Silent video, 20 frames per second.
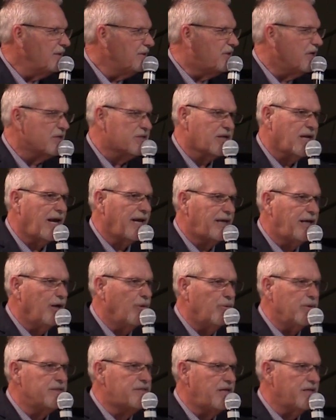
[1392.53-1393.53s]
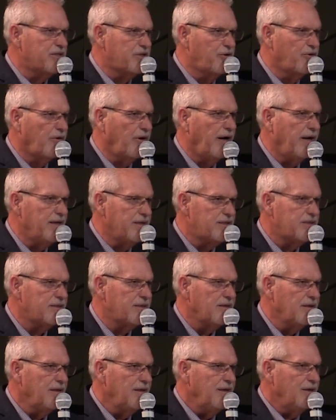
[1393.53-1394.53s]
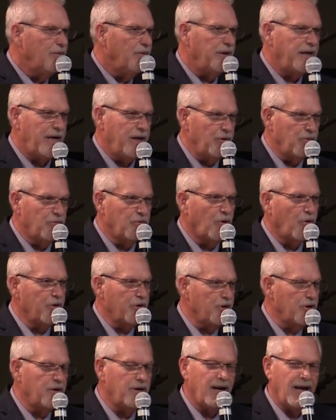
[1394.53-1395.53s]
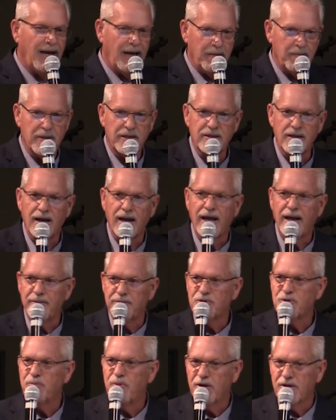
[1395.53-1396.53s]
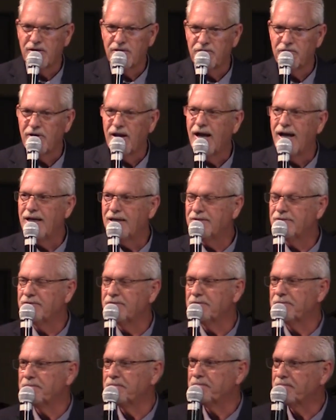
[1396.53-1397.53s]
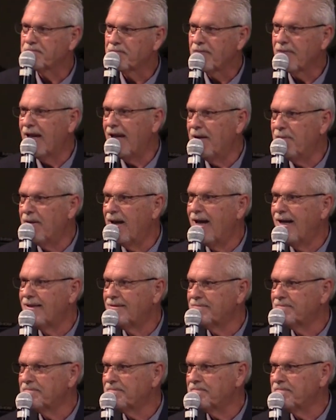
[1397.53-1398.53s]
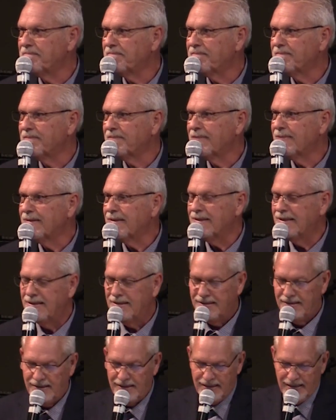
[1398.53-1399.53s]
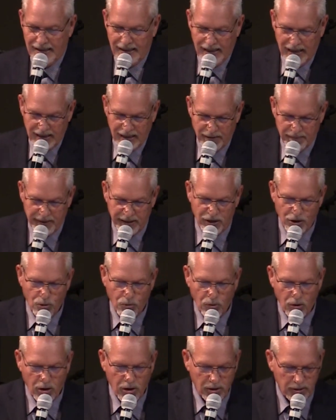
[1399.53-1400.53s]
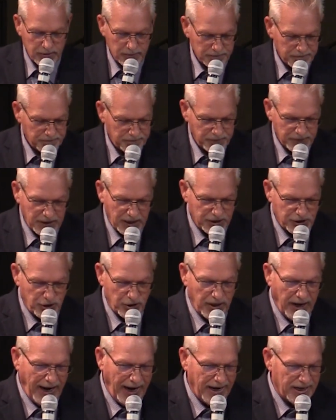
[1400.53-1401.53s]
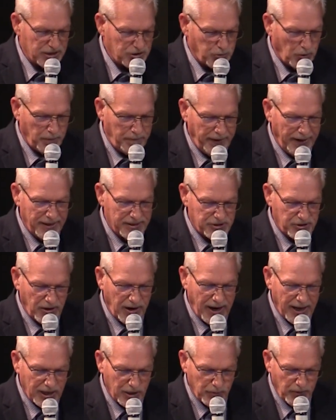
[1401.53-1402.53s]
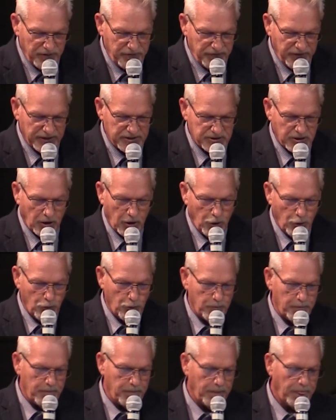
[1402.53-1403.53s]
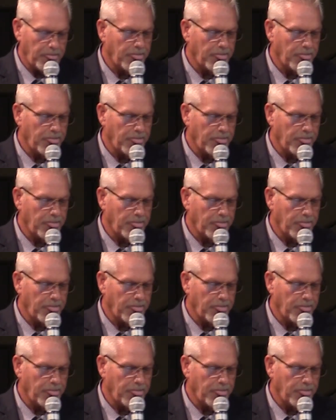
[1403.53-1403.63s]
just like it was his grace when he wrote your name in the Lamb's Book of Life. Amen? Now let me go on, because you'd ask, well, Pastor, how do we fix our hope